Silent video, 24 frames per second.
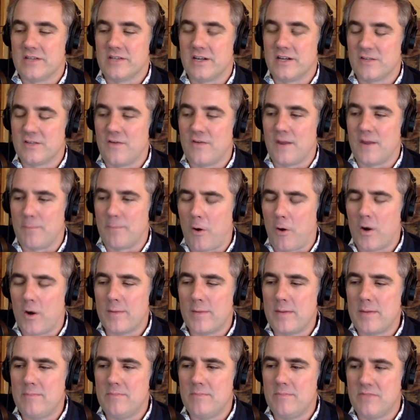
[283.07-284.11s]
And it's funny, part of
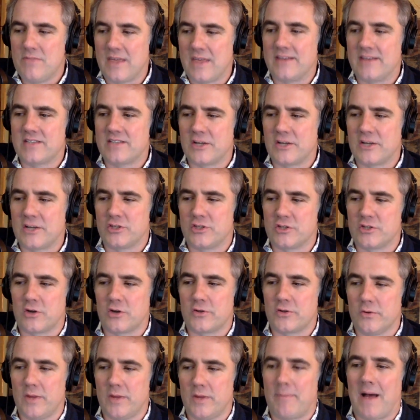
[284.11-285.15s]
me thinks I should
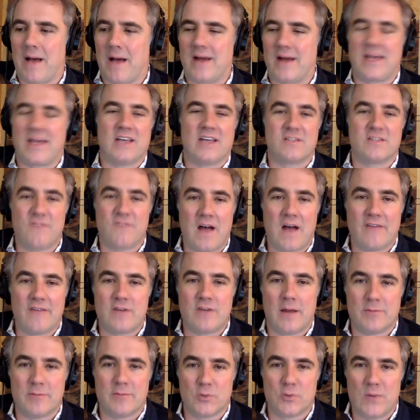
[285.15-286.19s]
start doing the podcast five
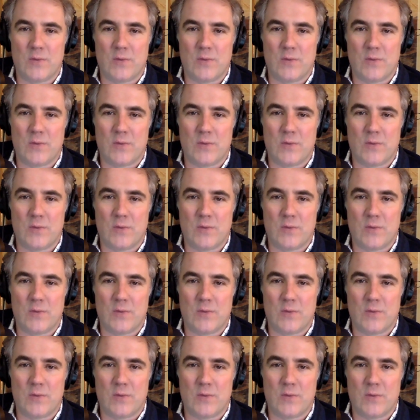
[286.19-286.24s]
times a